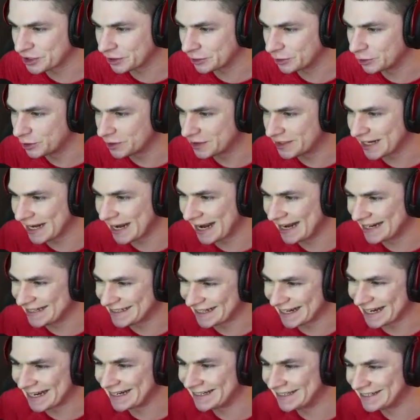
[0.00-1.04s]
look at
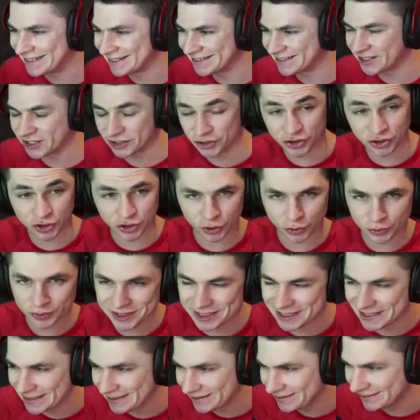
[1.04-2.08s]
Agent
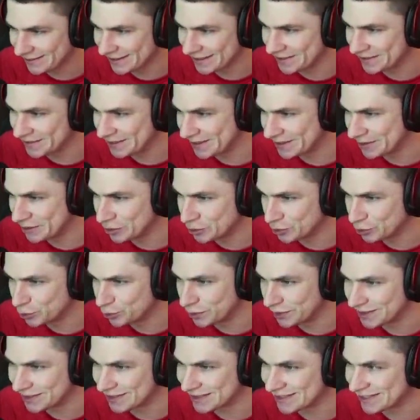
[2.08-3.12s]
Jonesy in the
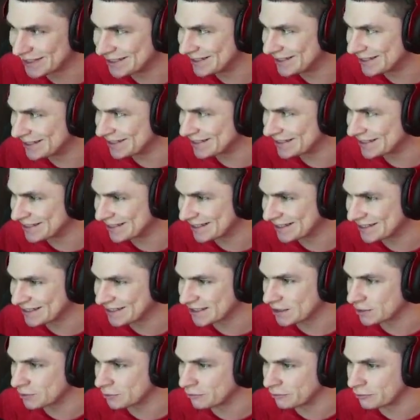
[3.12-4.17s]
new Season 6
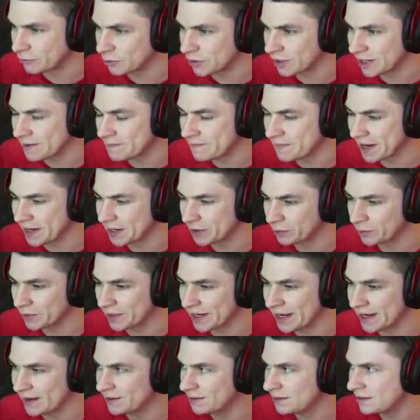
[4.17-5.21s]
of Fortnite Battle
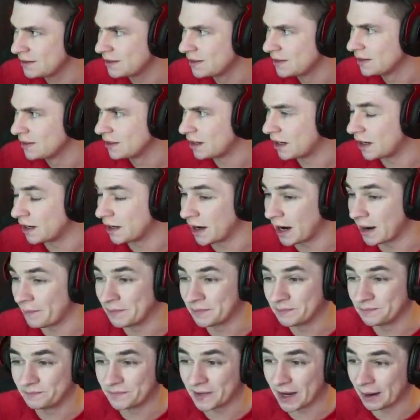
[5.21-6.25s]
Royale. Uh,
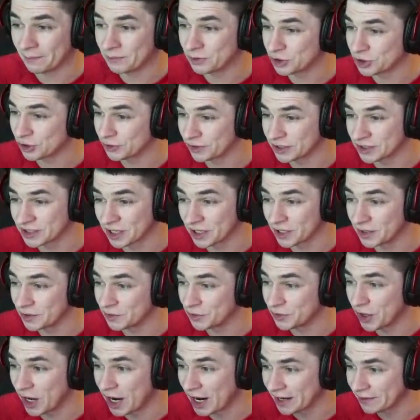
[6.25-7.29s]
I'm I'm sure there's a
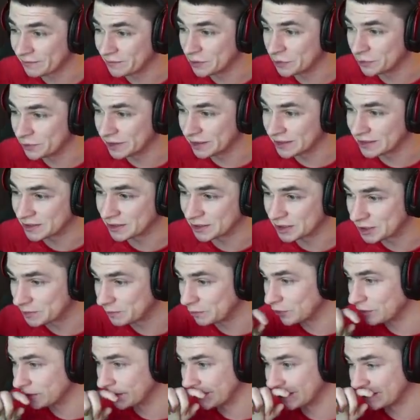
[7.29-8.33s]
lot of new things to
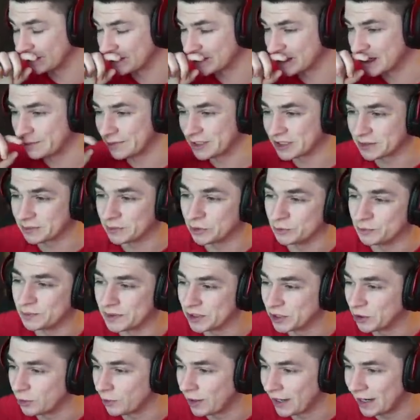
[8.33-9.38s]
explore. Like, there's going to be some new
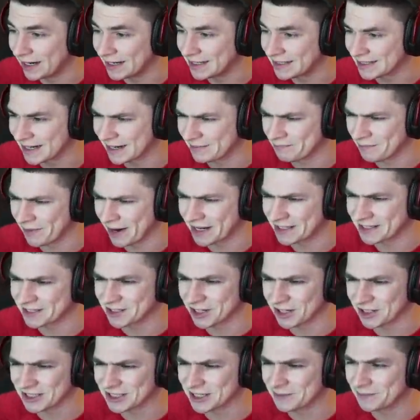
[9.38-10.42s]
POIs. I, I
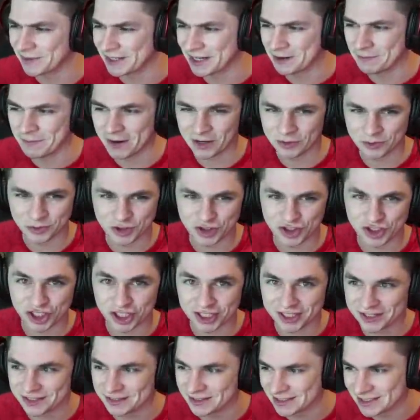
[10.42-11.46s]
saw something about
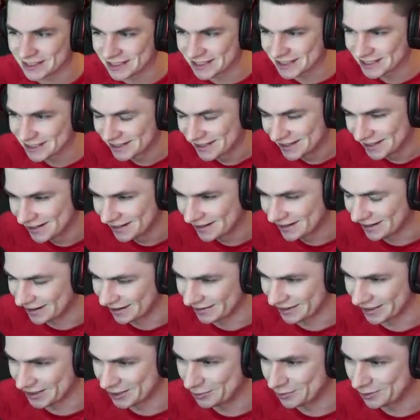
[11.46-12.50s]
chickens. Uh,
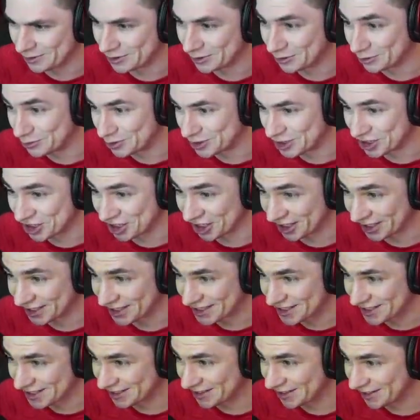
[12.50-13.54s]
like, you can use
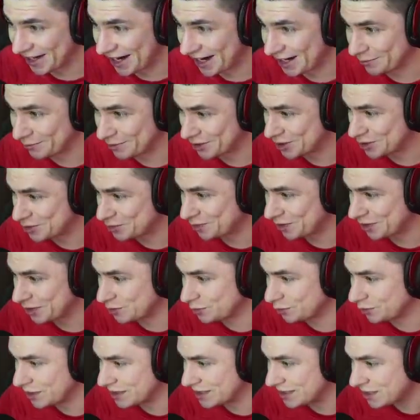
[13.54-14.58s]
chickens to glide, which is really
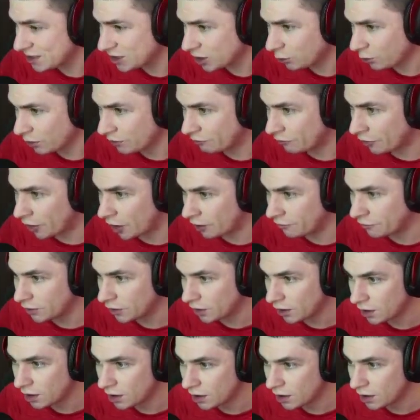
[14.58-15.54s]
cool. Is this a revolver?